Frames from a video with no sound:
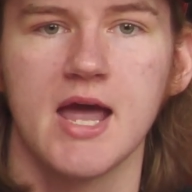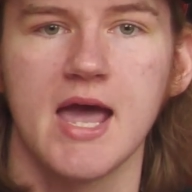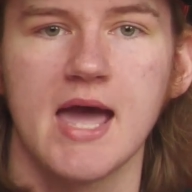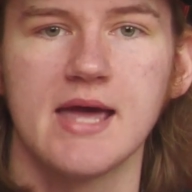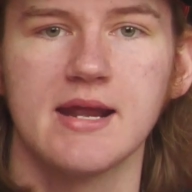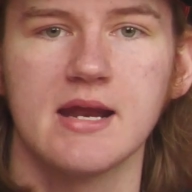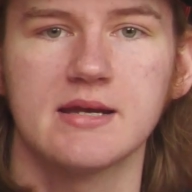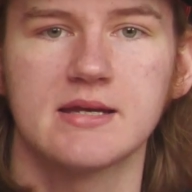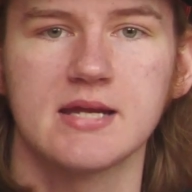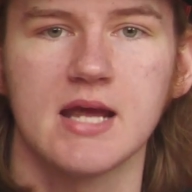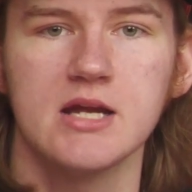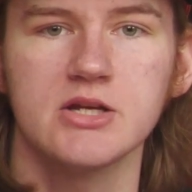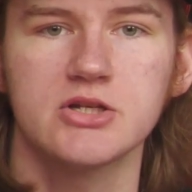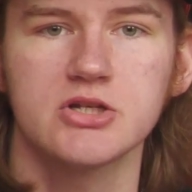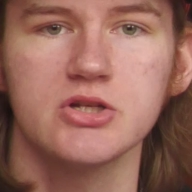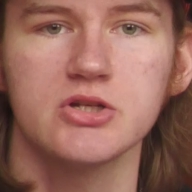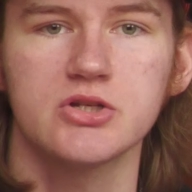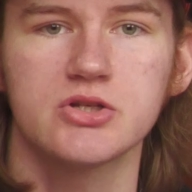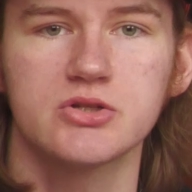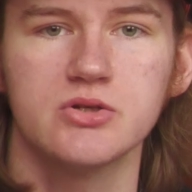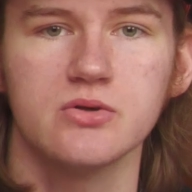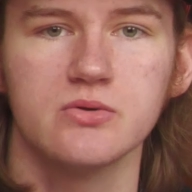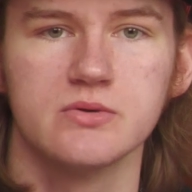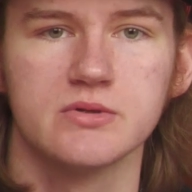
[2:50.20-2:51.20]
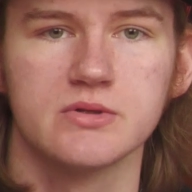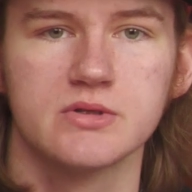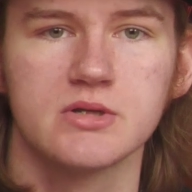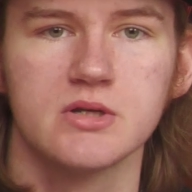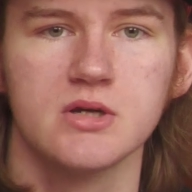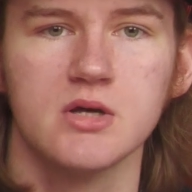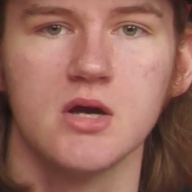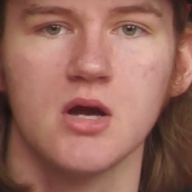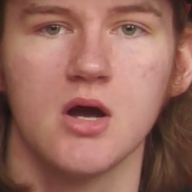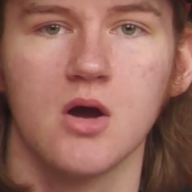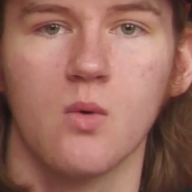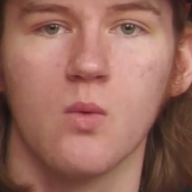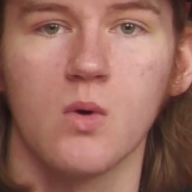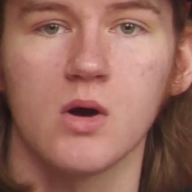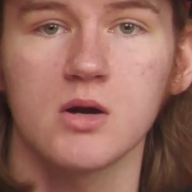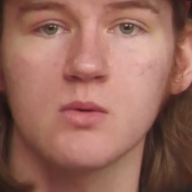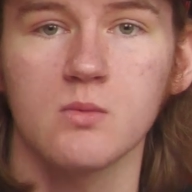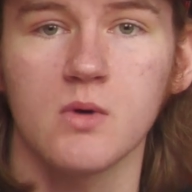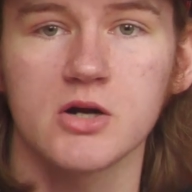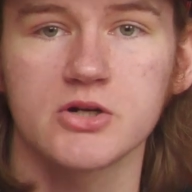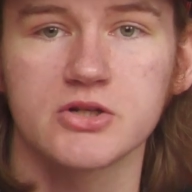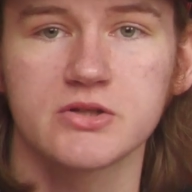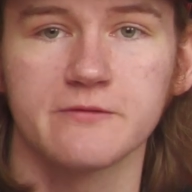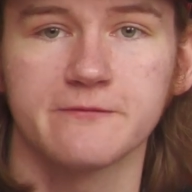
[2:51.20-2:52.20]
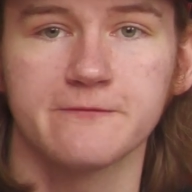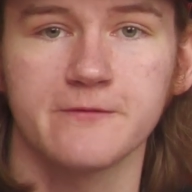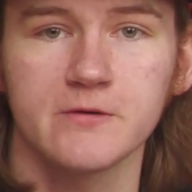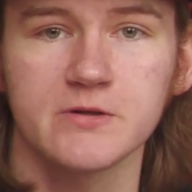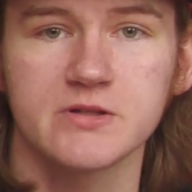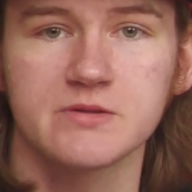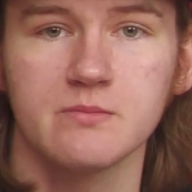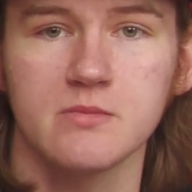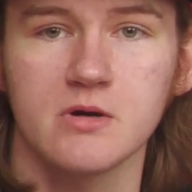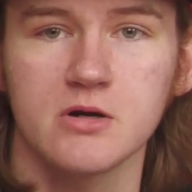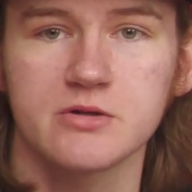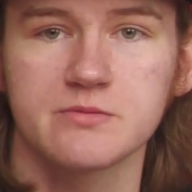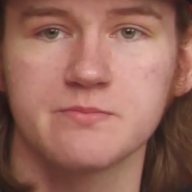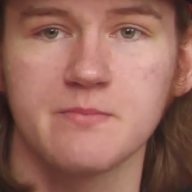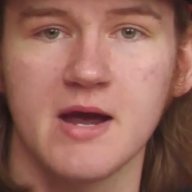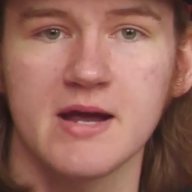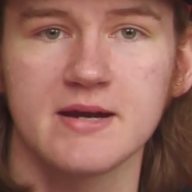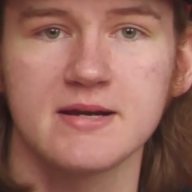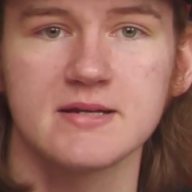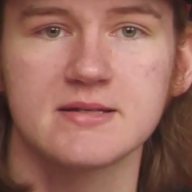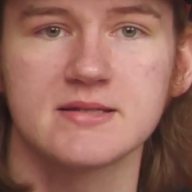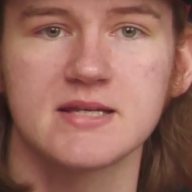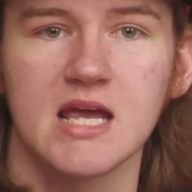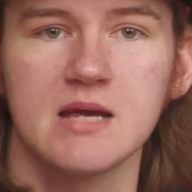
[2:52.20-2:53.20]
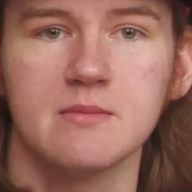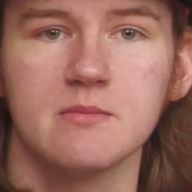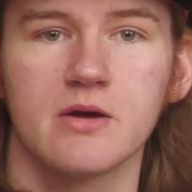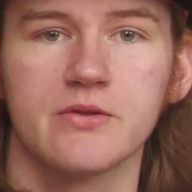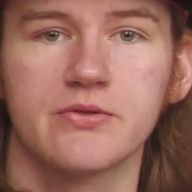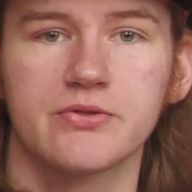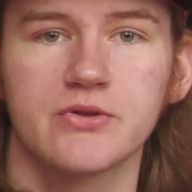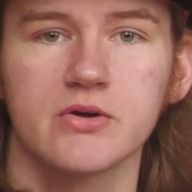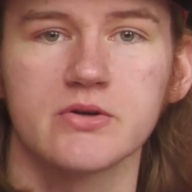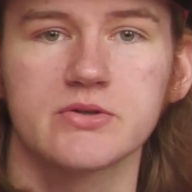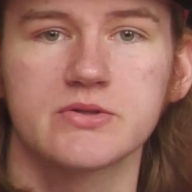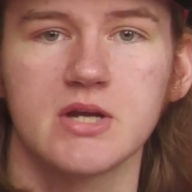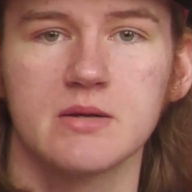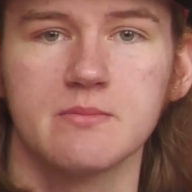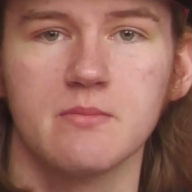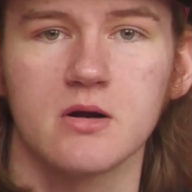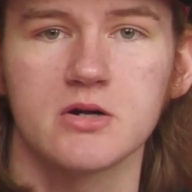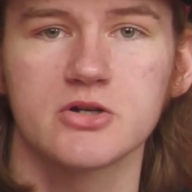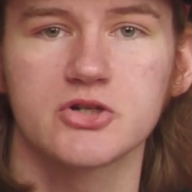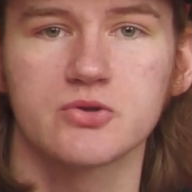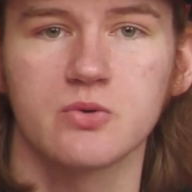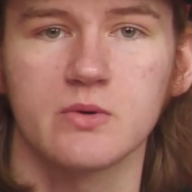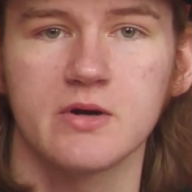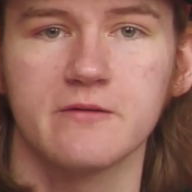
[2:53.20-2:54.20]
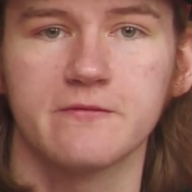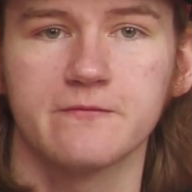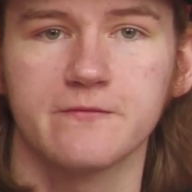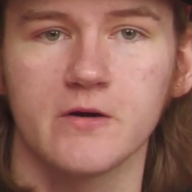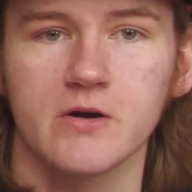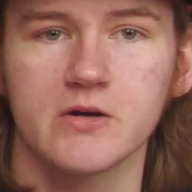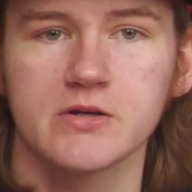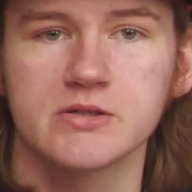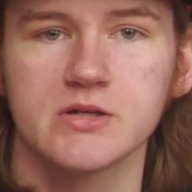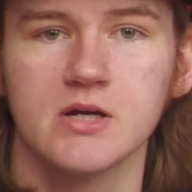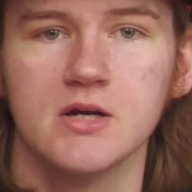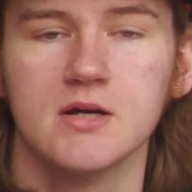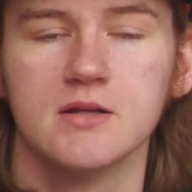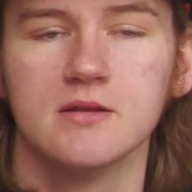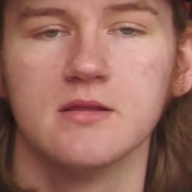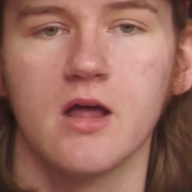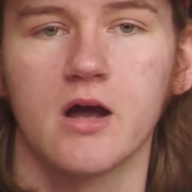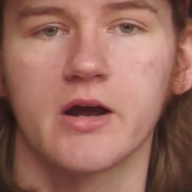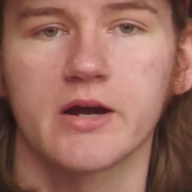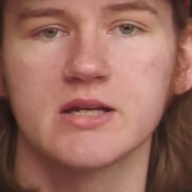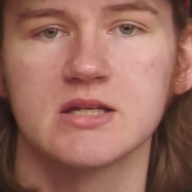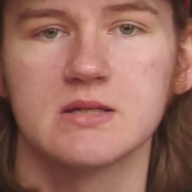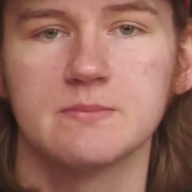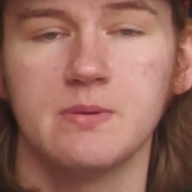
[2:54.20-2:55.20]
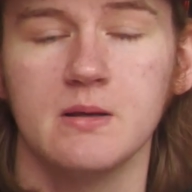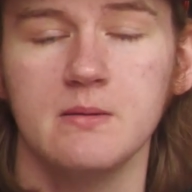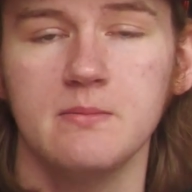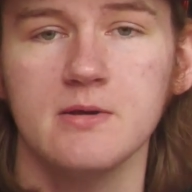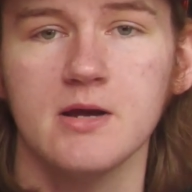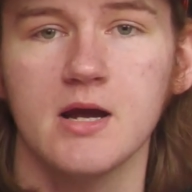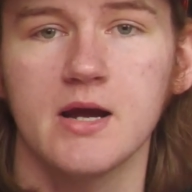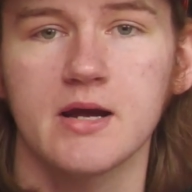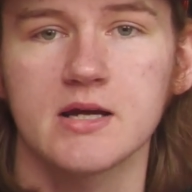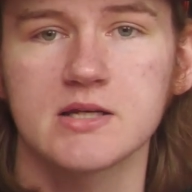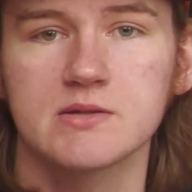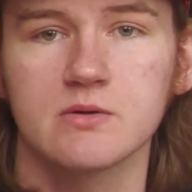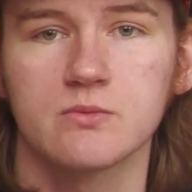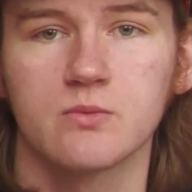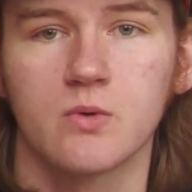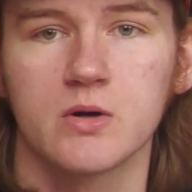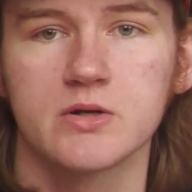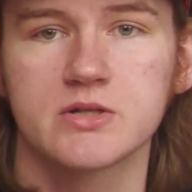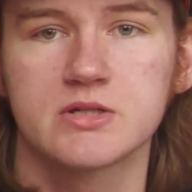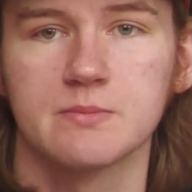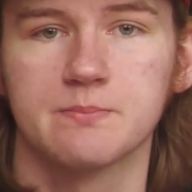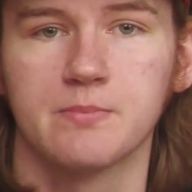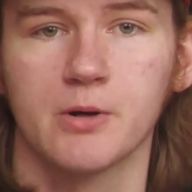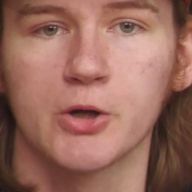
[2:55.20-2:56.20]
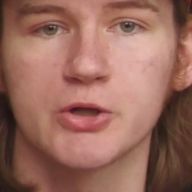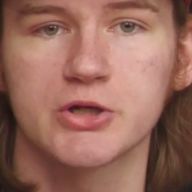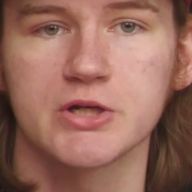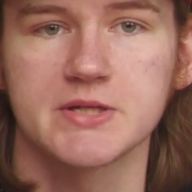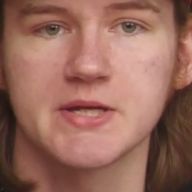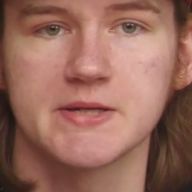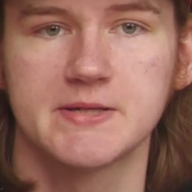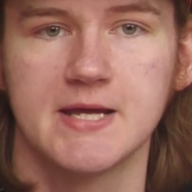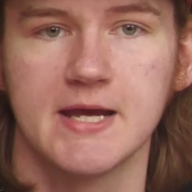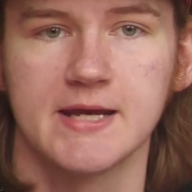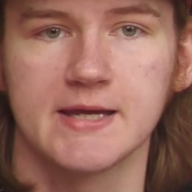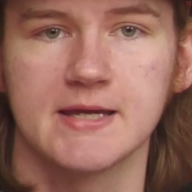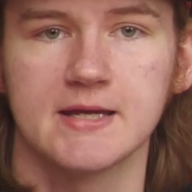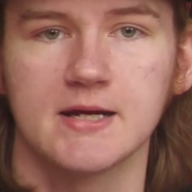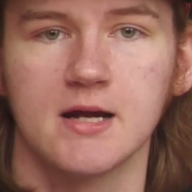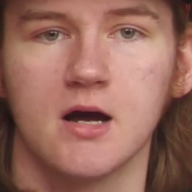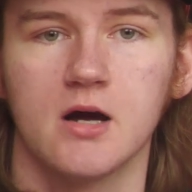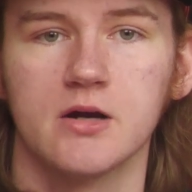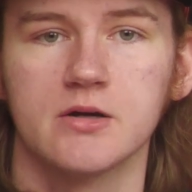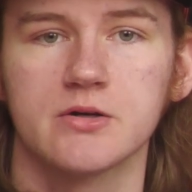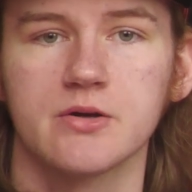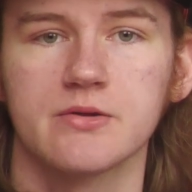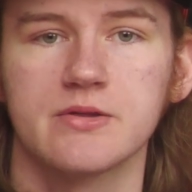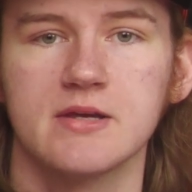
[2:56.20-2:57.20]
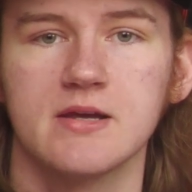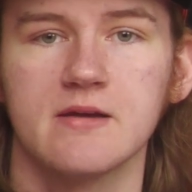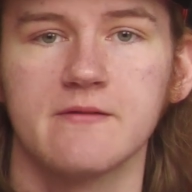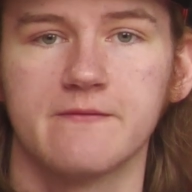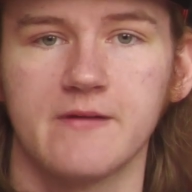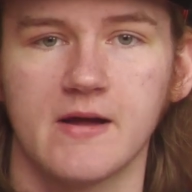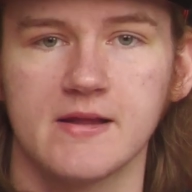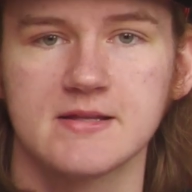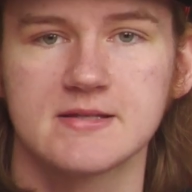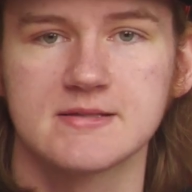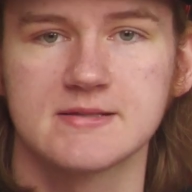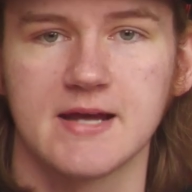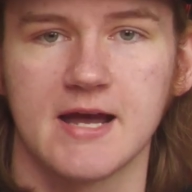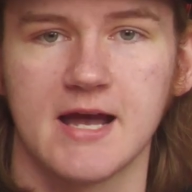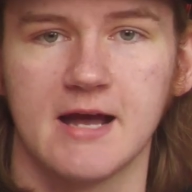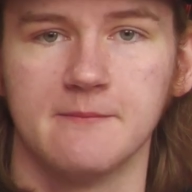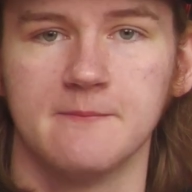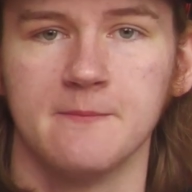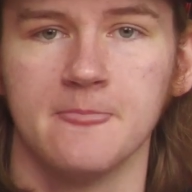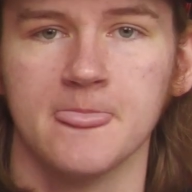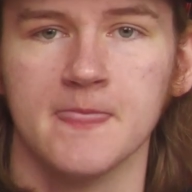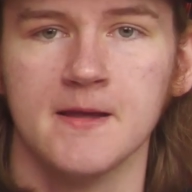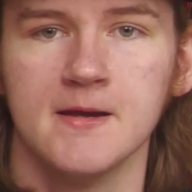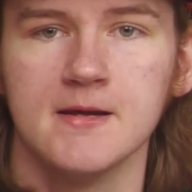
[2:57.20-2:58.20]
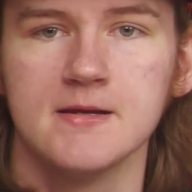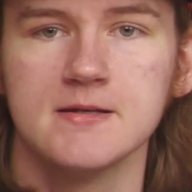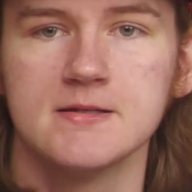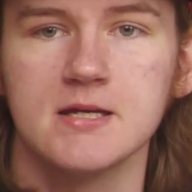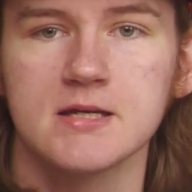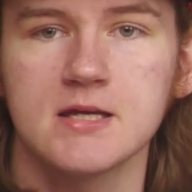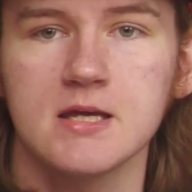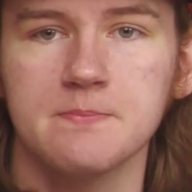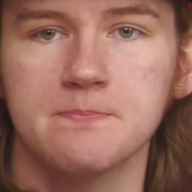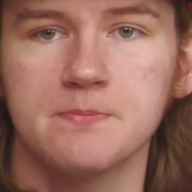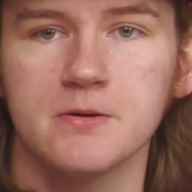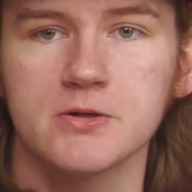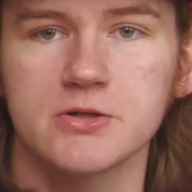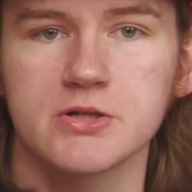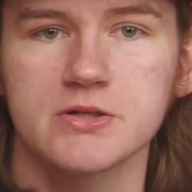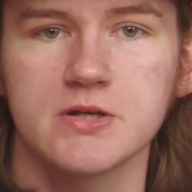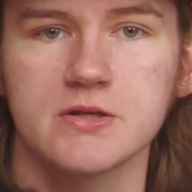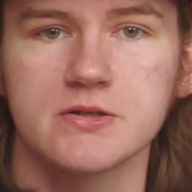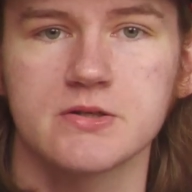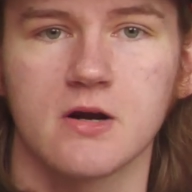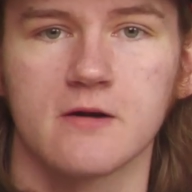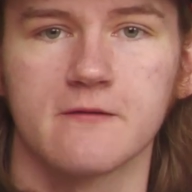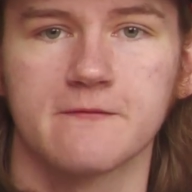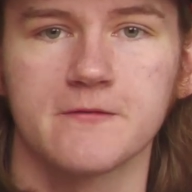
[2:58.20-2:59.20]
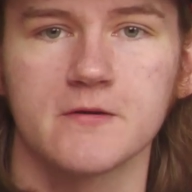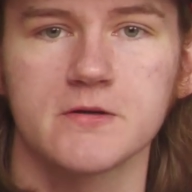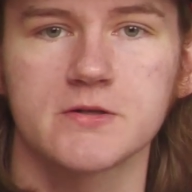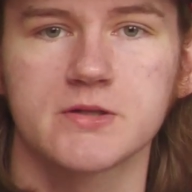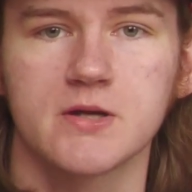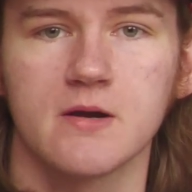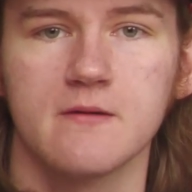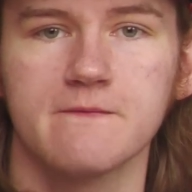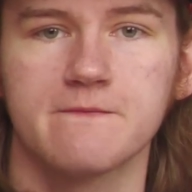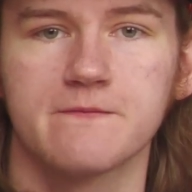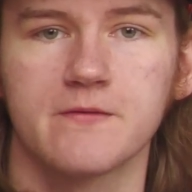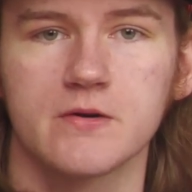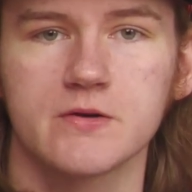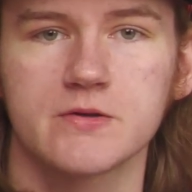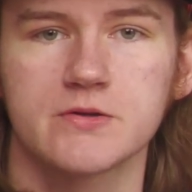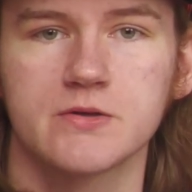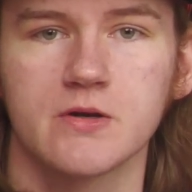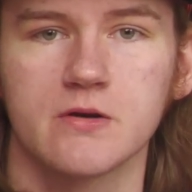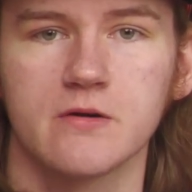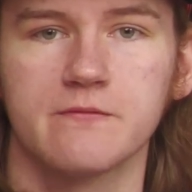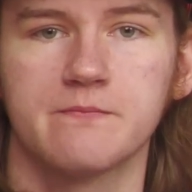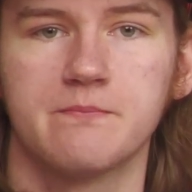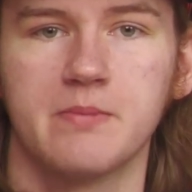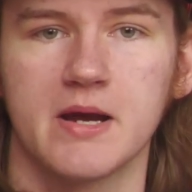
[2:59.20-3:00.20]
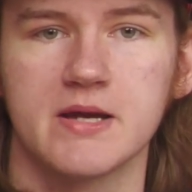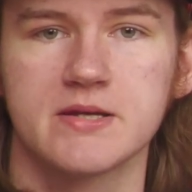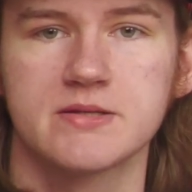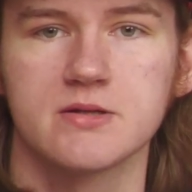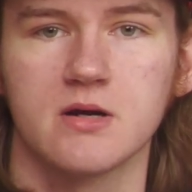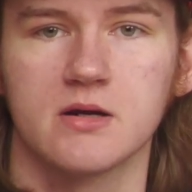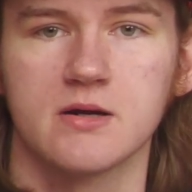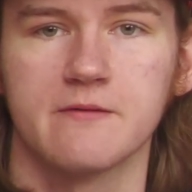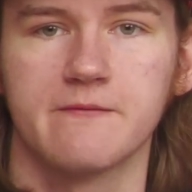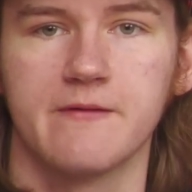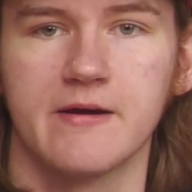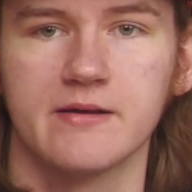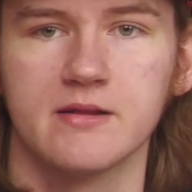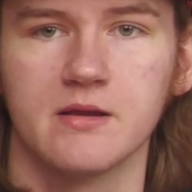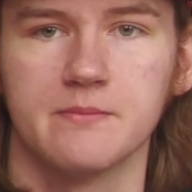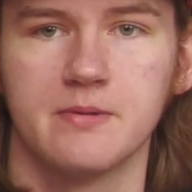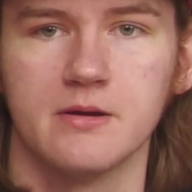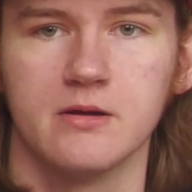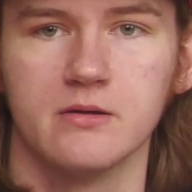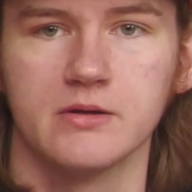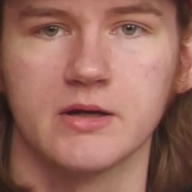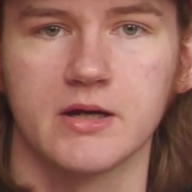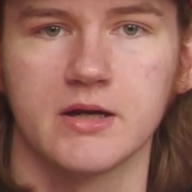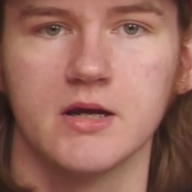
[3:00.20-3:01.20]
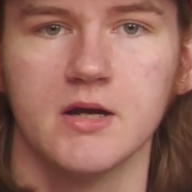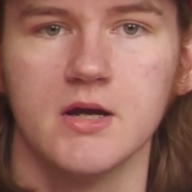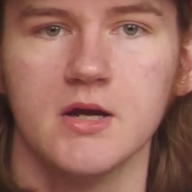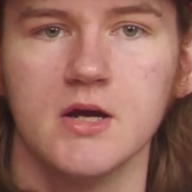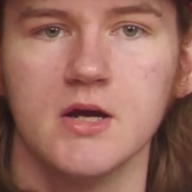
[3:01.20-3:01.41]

And attention students, Want to watch the first March Madness game on Thursday, March 21st? Log into PBIS Rewards to purchase a ticket under the Events tab. Ticket purchases are first come, first served based on availability.